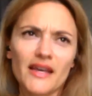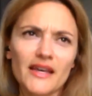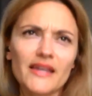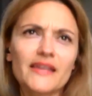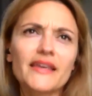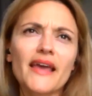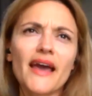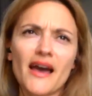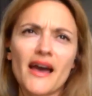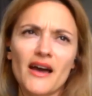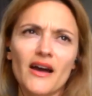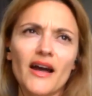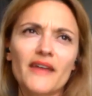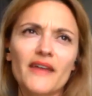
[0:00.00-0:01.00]

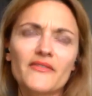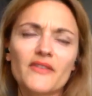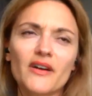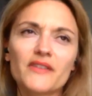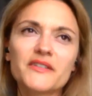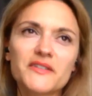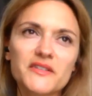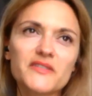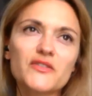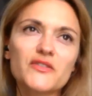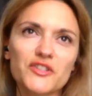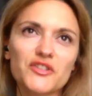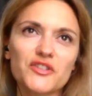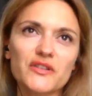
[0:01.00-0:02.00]
Yeah, this is a
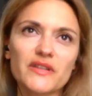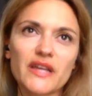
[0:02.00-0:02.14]
question that